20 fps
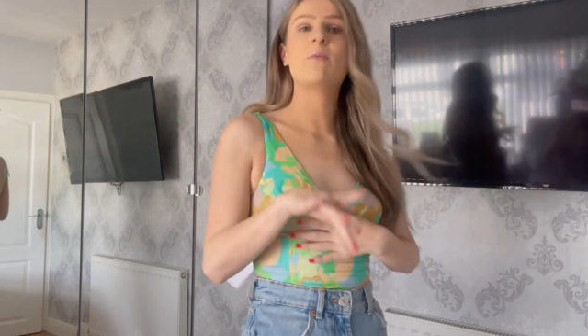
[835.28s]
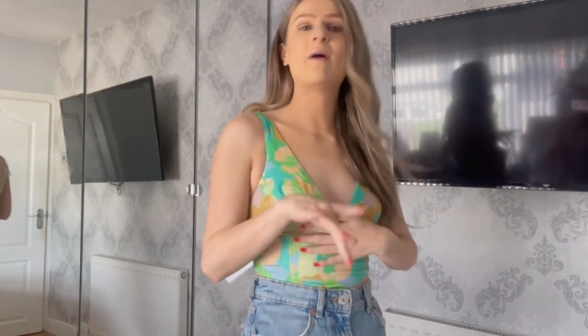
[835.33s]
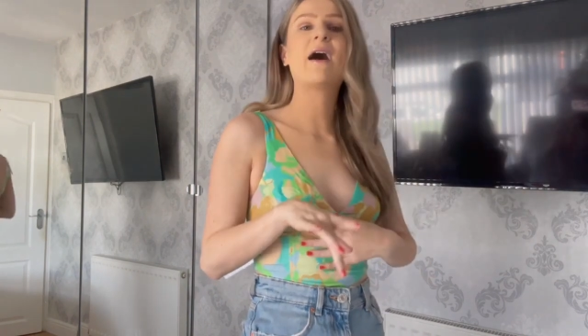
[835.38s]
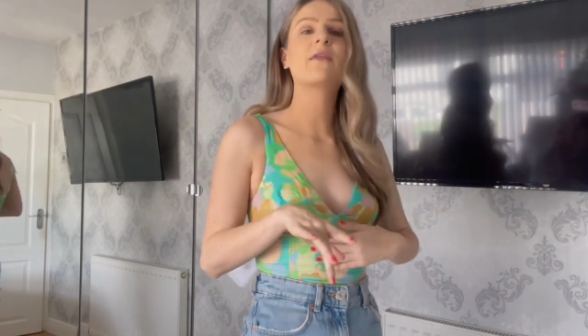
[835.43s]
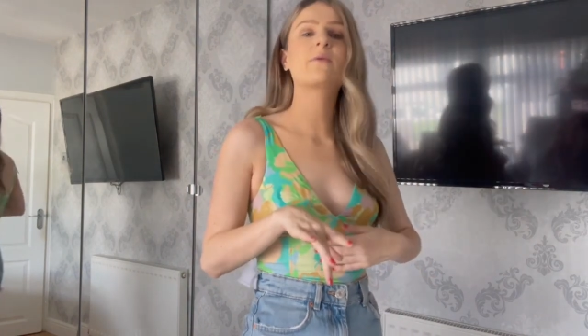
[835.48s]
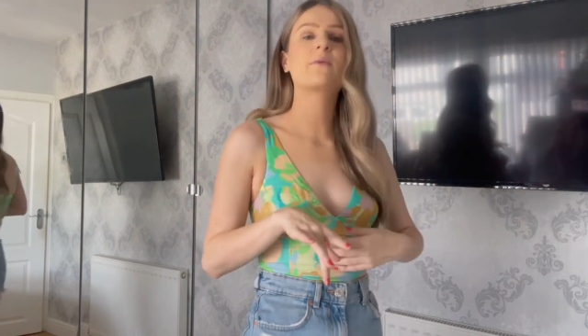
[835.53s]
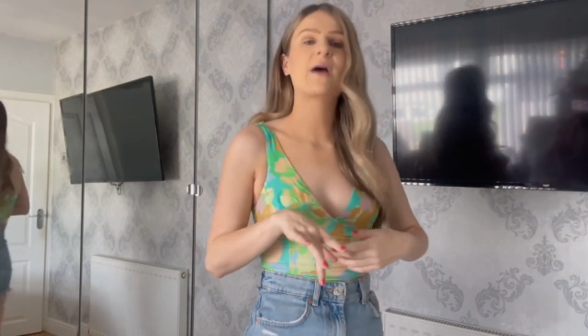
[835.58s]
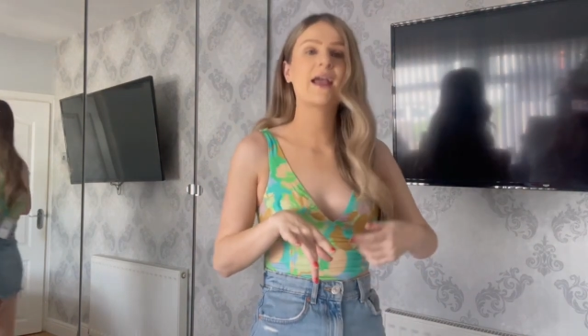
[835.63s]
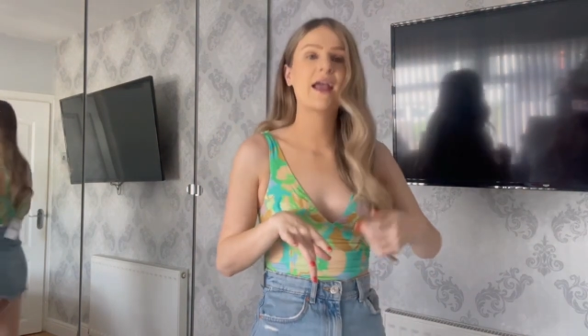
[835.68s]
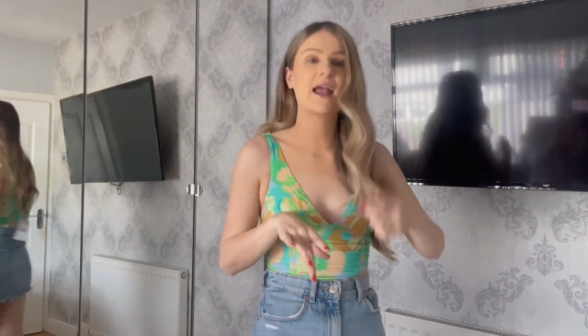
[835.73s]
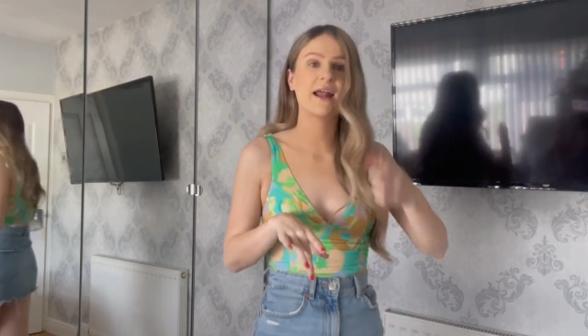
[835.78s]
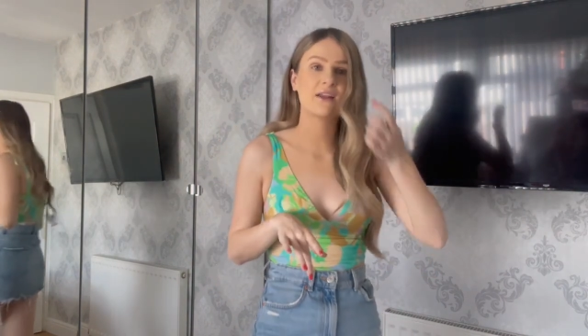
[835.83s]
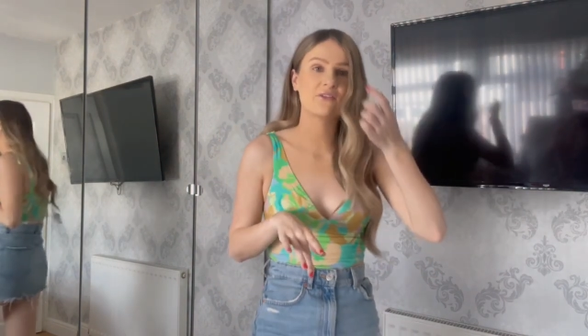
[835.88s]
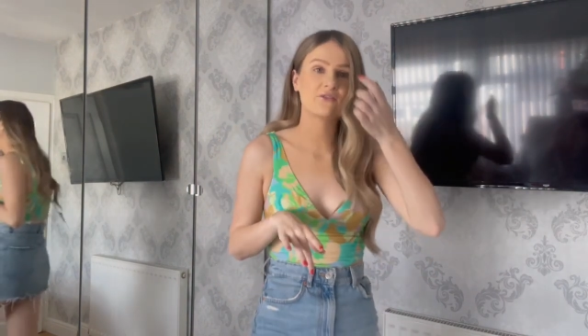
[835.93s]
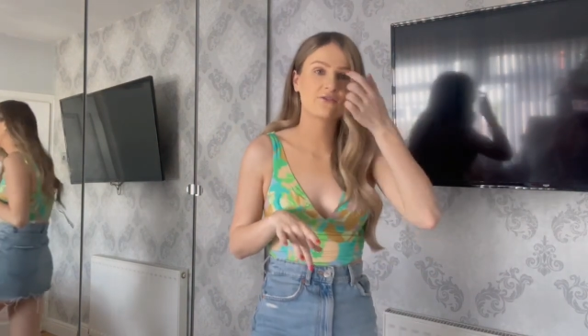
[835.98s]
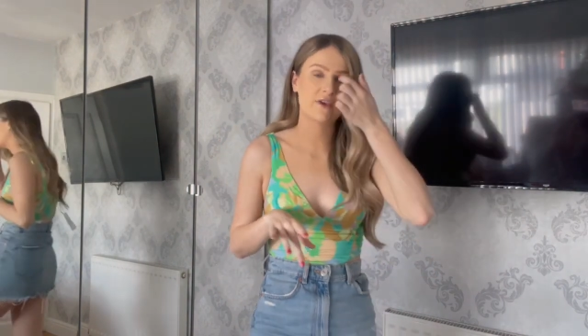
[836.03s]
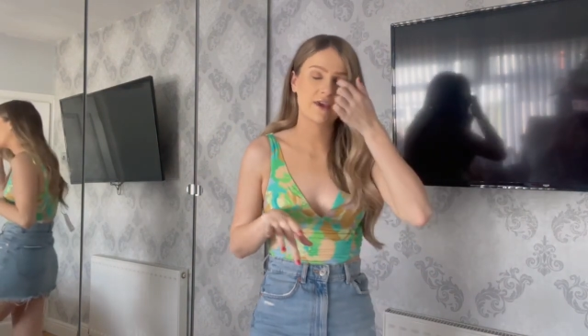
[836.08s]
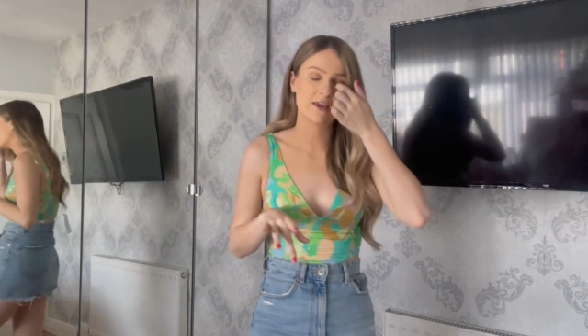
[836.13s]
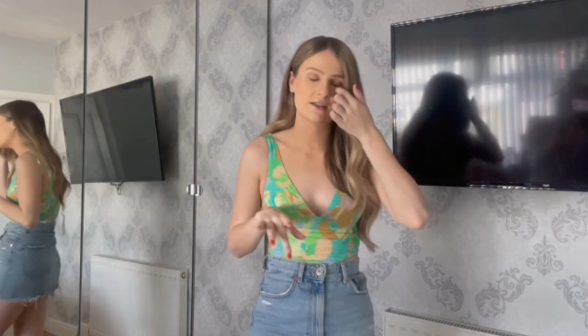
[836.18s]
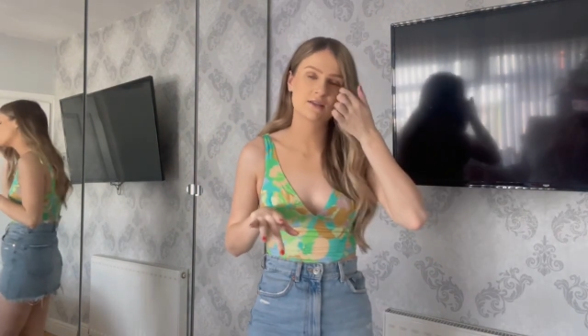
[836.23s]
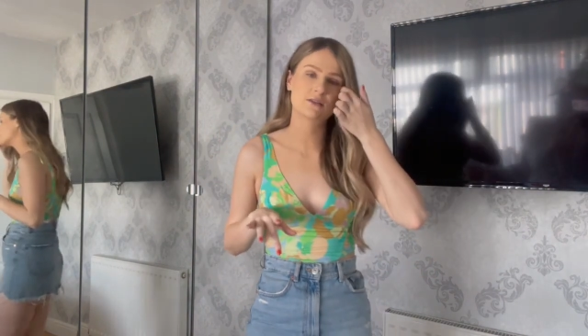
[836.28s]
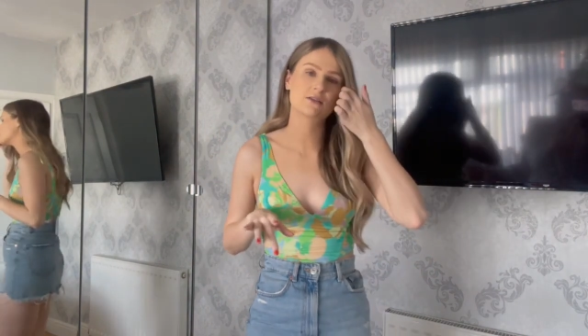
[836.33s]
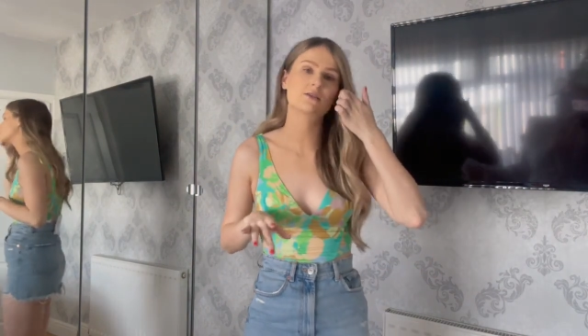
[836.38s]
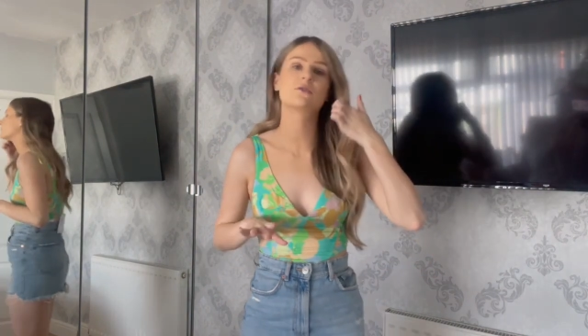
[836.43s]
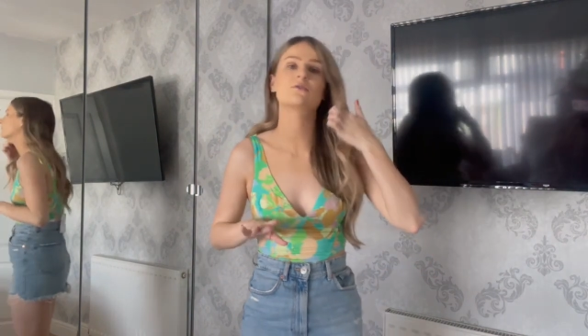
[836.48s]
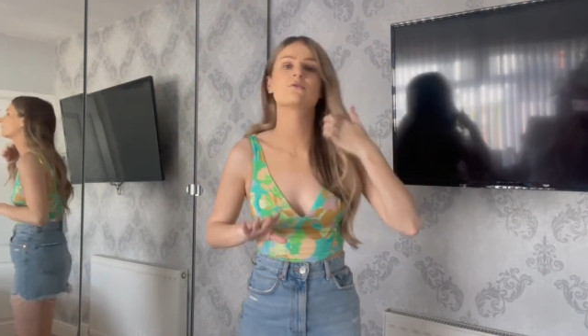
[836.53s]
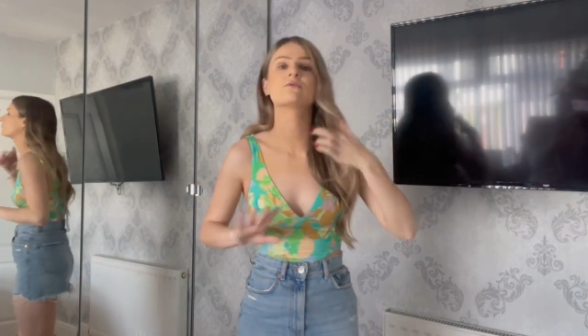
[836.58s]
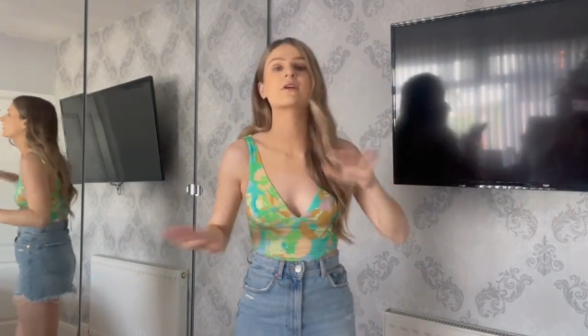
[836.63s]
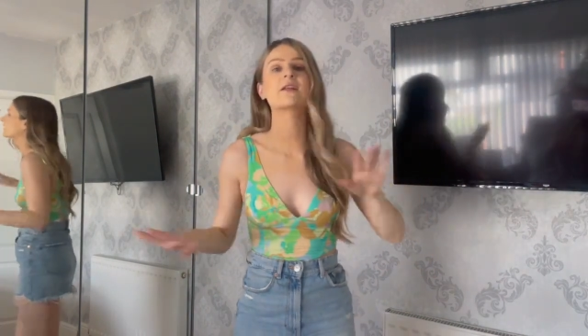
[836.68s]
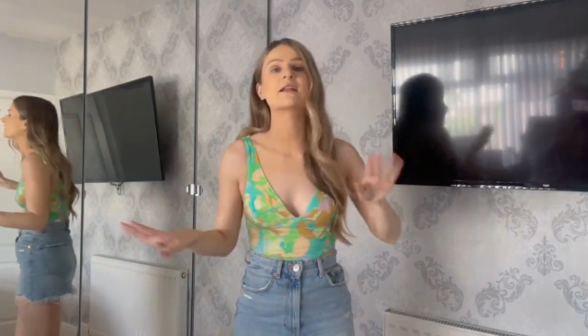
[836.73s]
by the way, and it fits
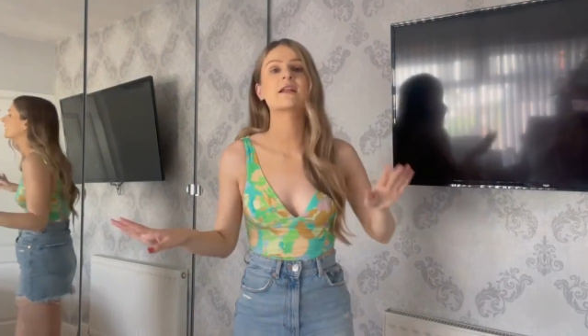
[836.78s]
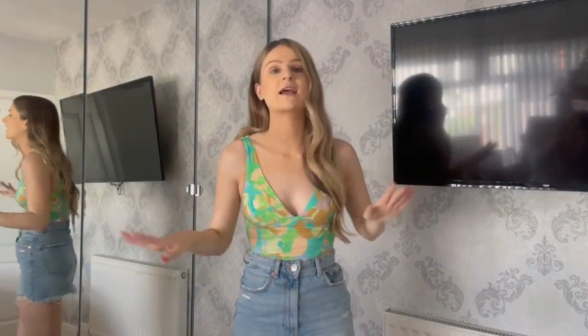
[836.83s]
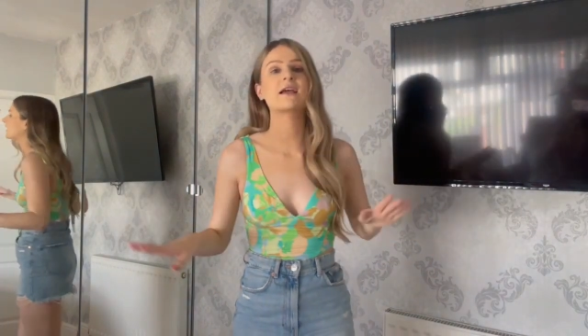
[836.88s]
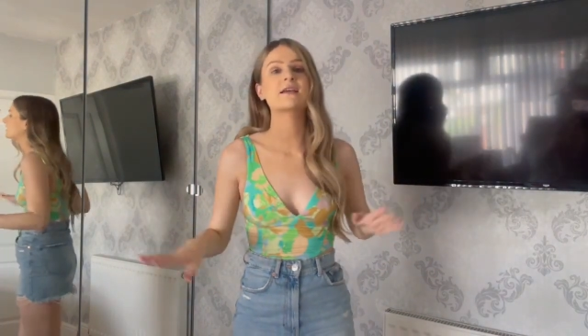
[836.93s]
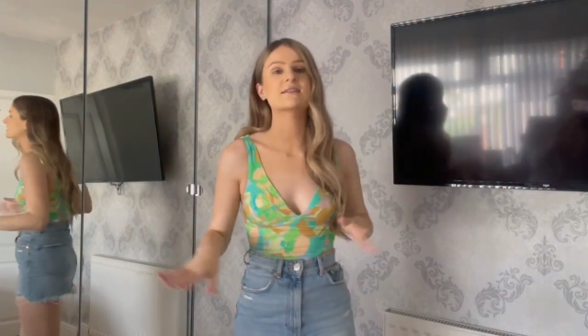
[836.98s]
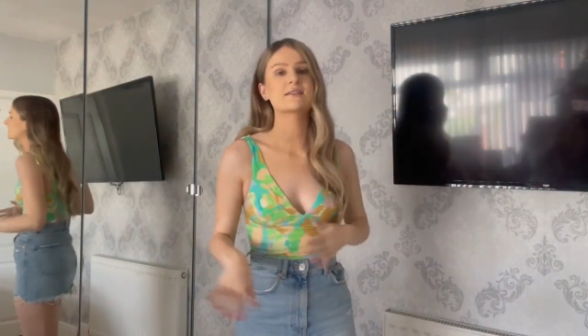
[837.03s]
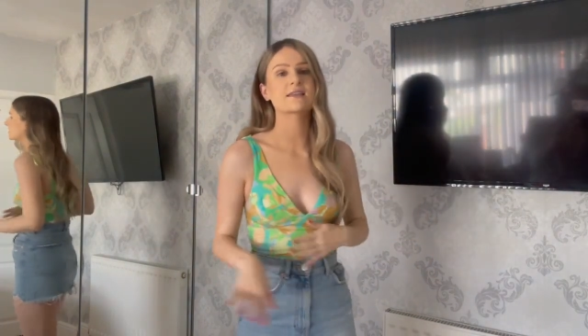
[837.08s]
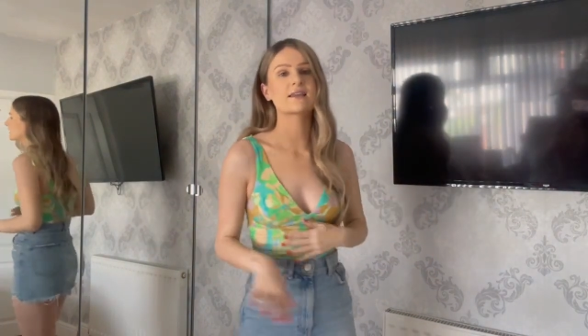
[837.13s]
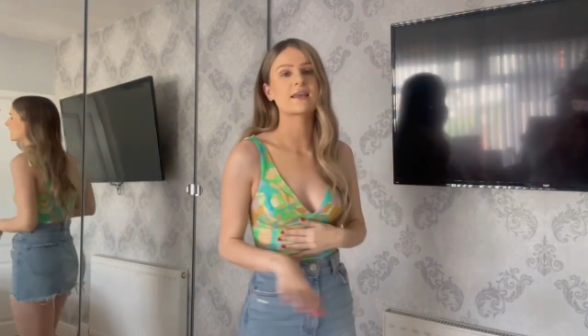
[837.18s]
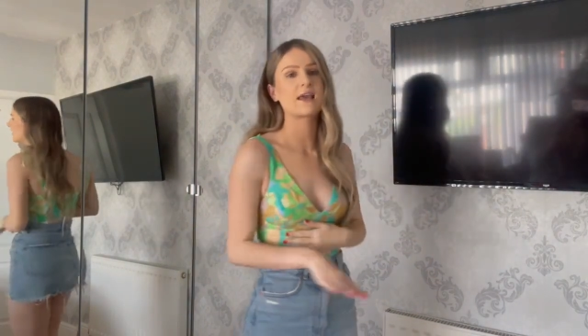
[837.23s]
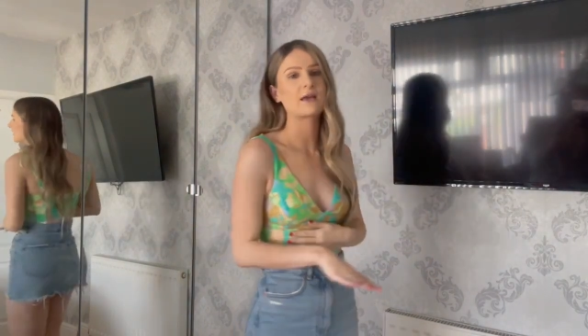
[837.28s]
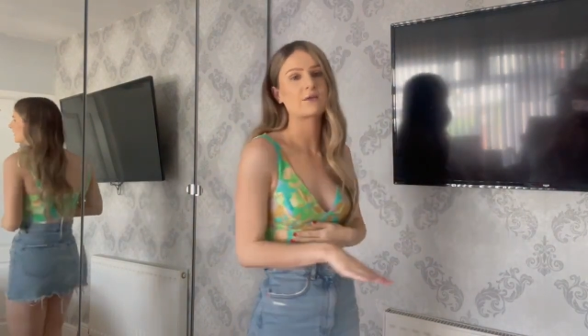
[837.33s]
really nicely.